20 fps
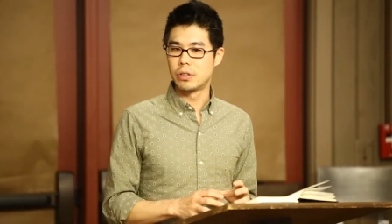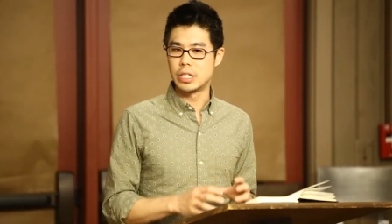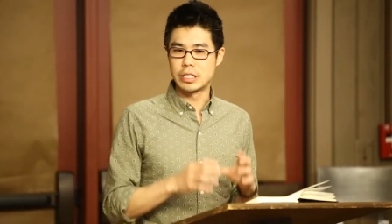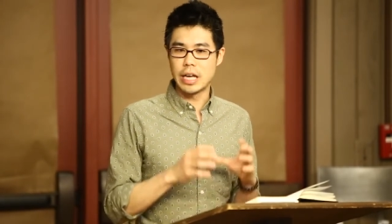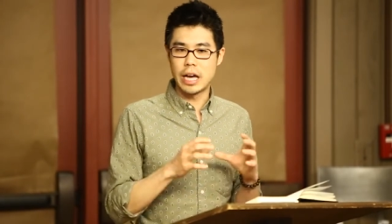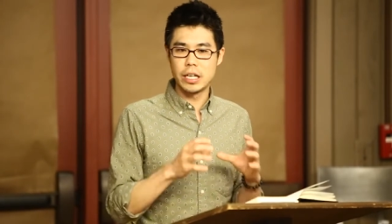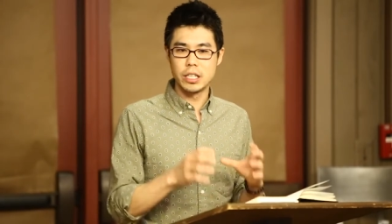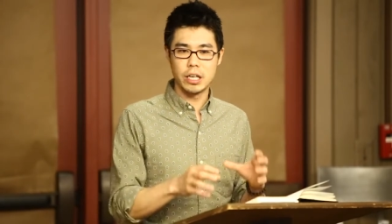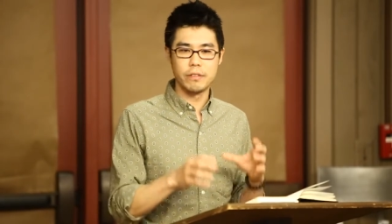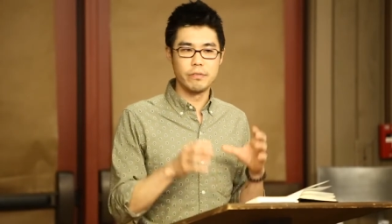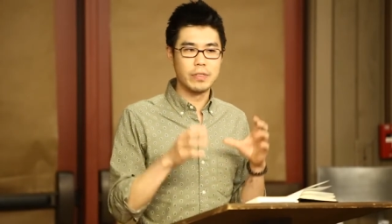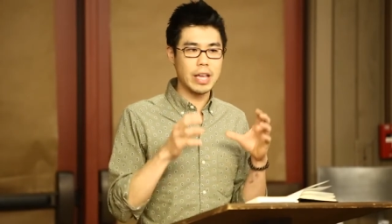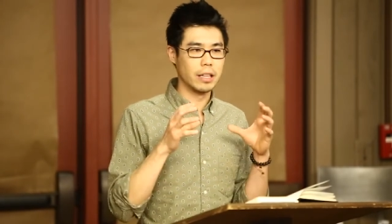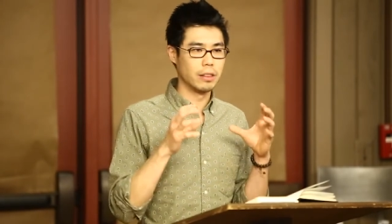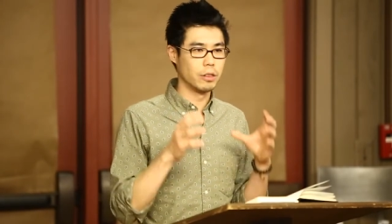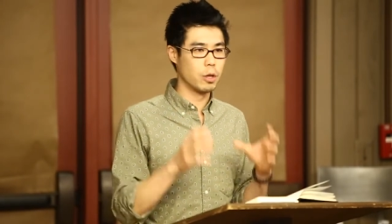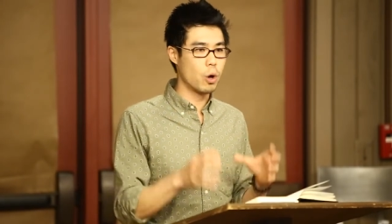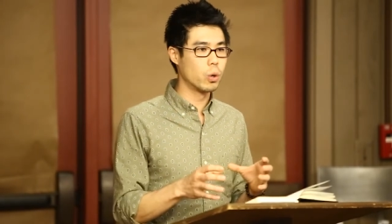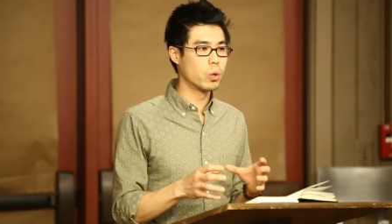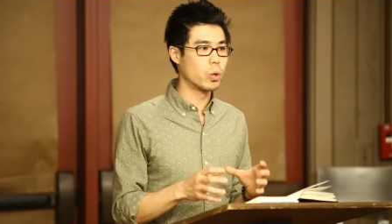this idea
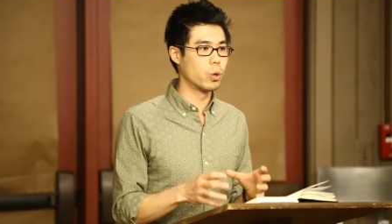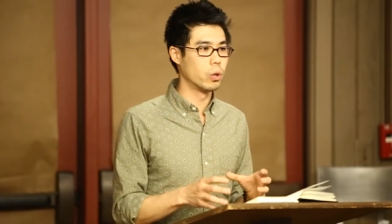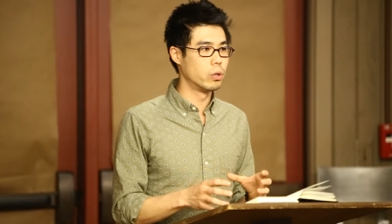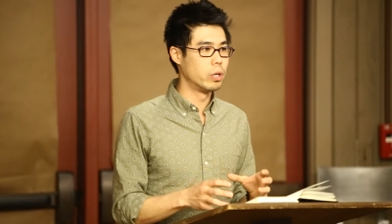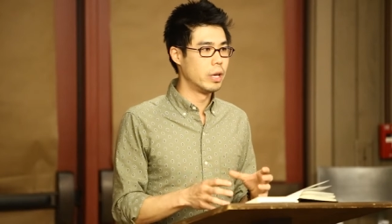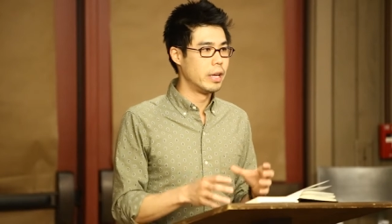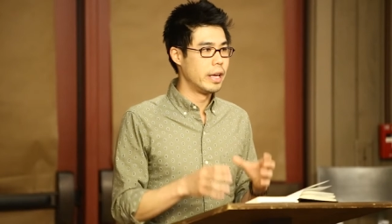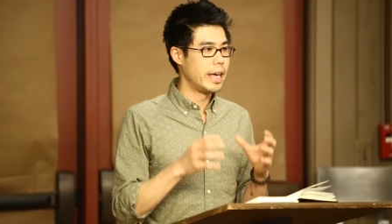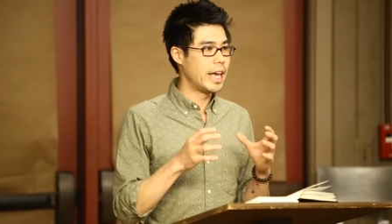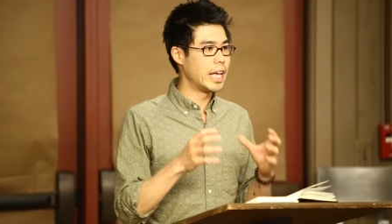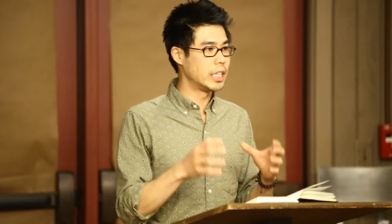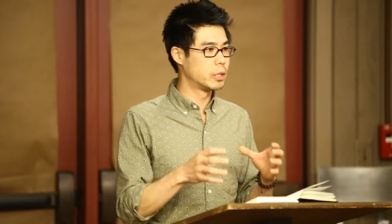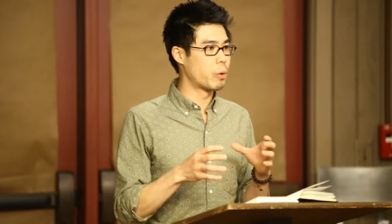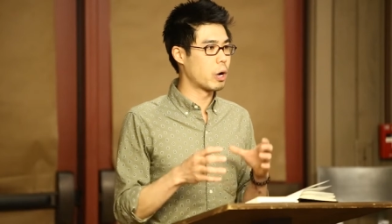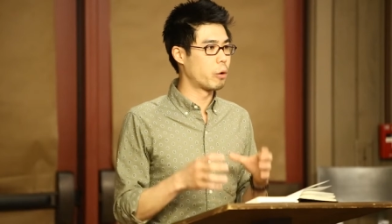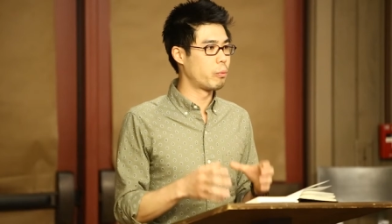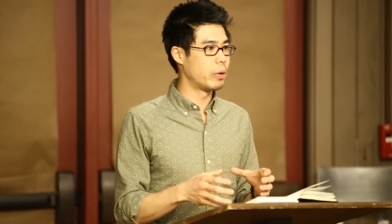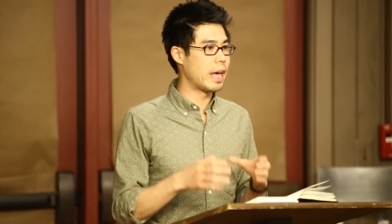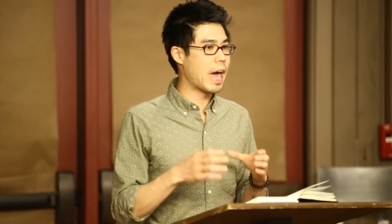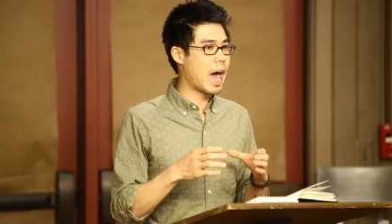that local is
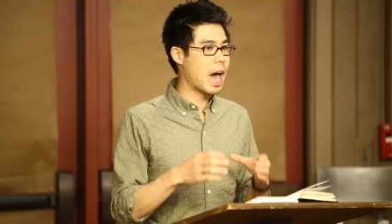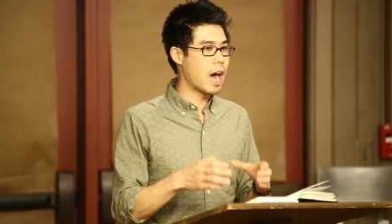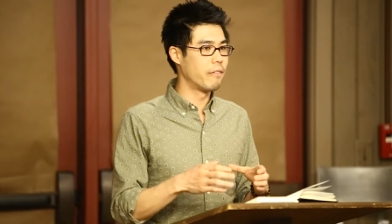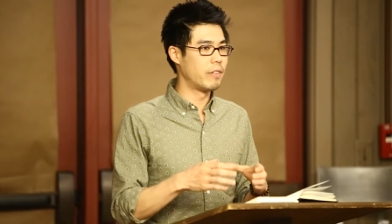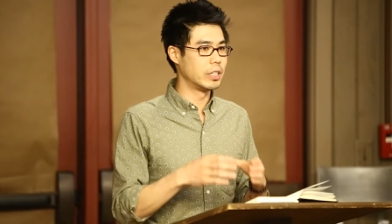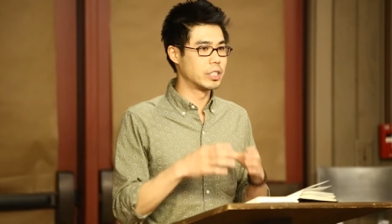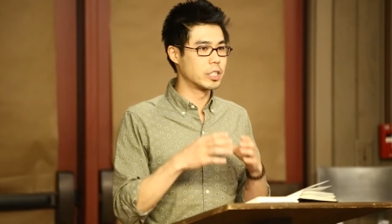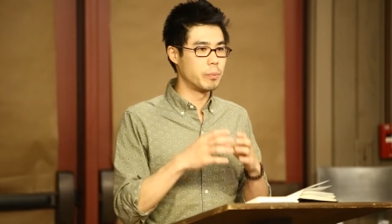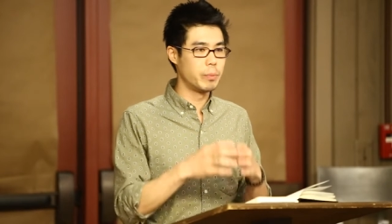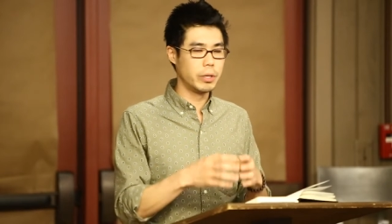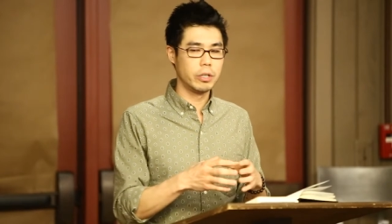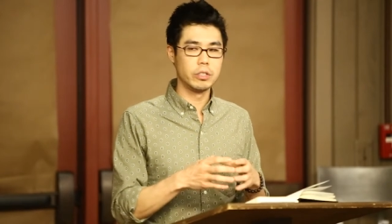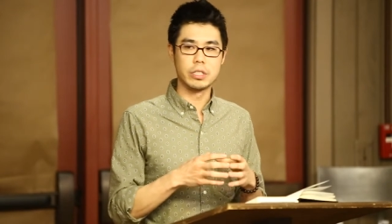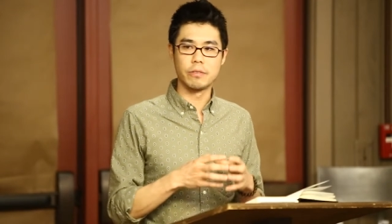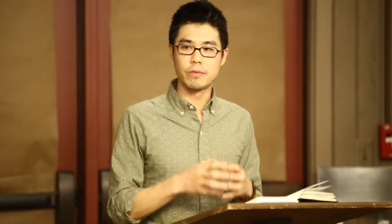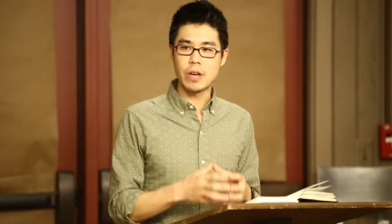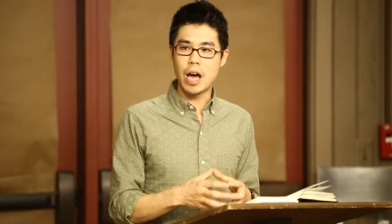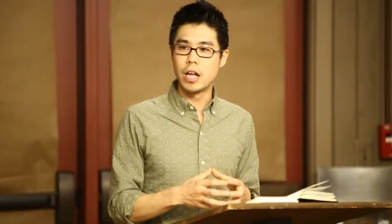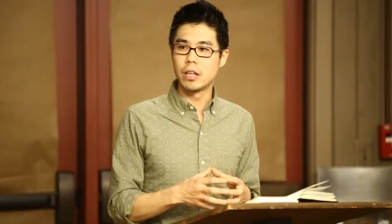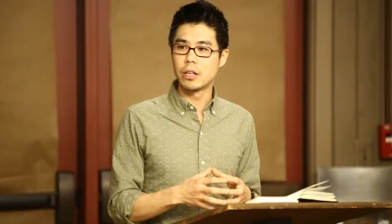where we have, as communities
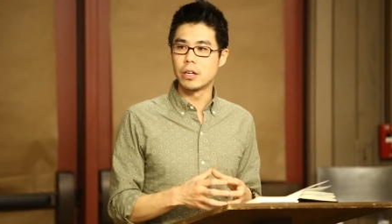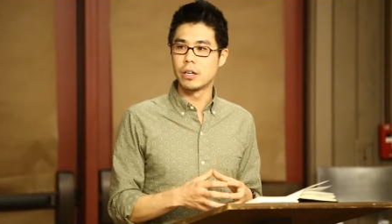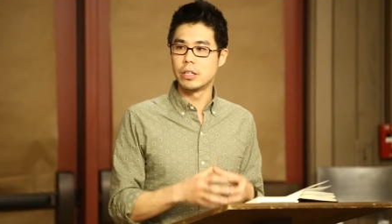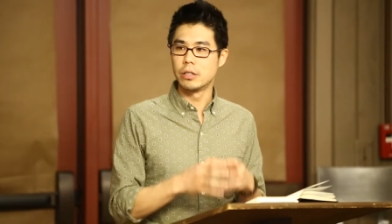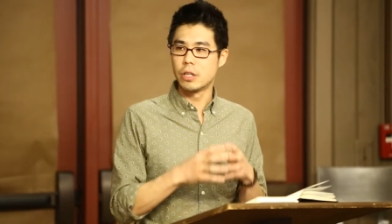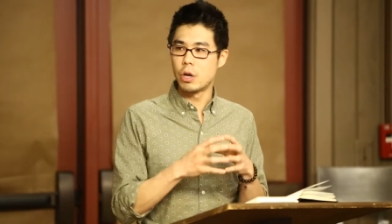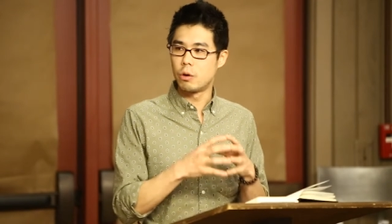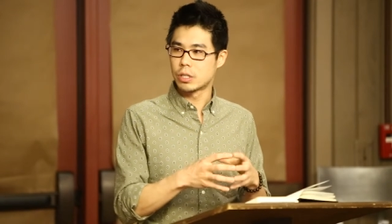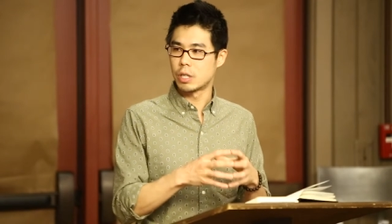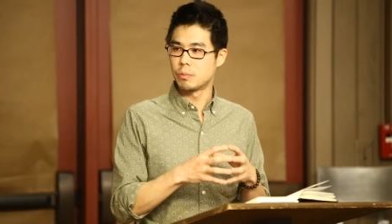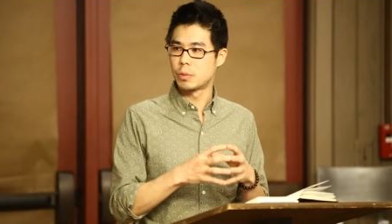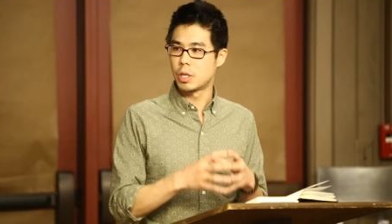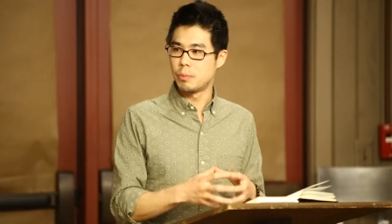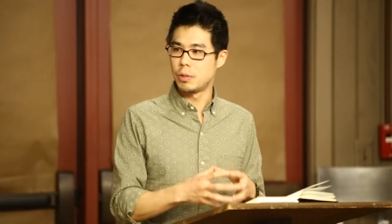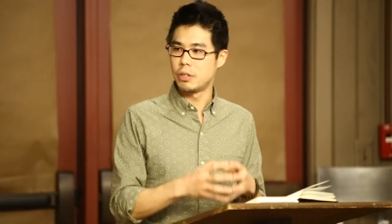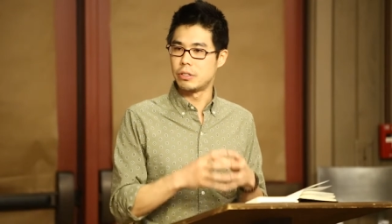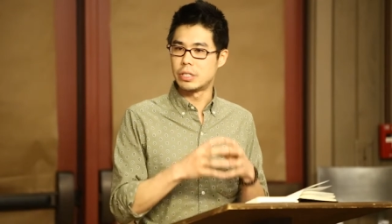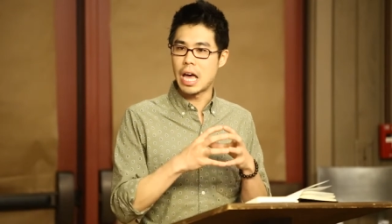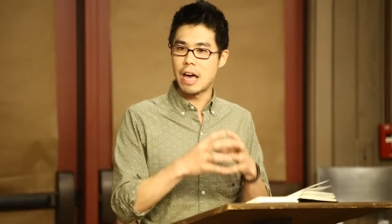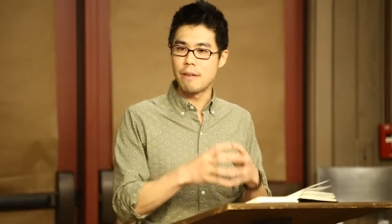of color and low-income
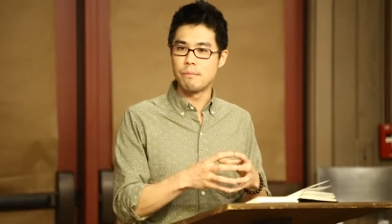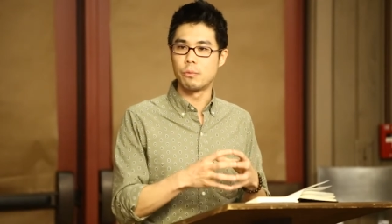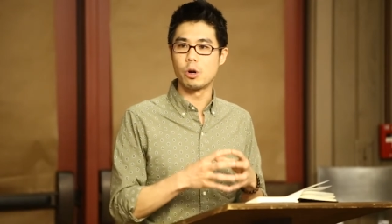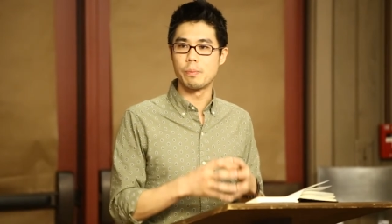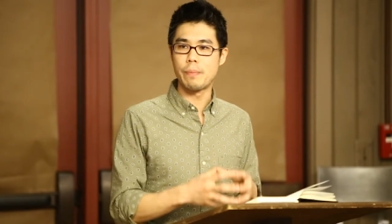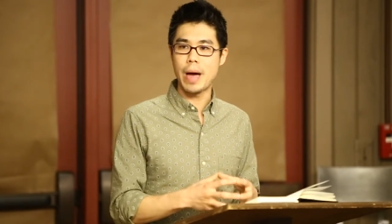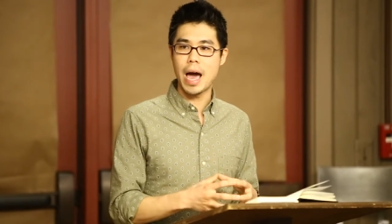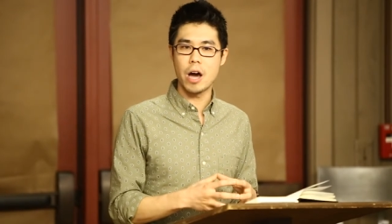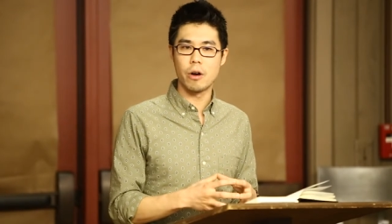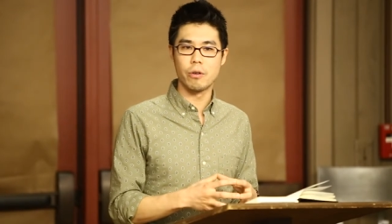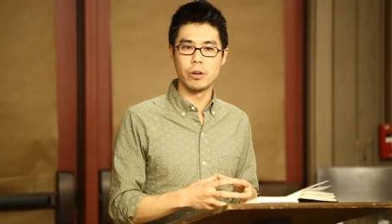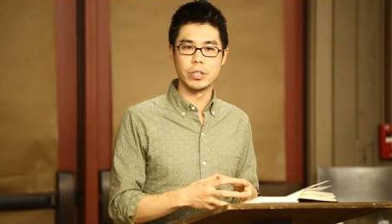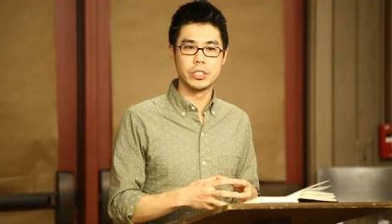communities, have more power.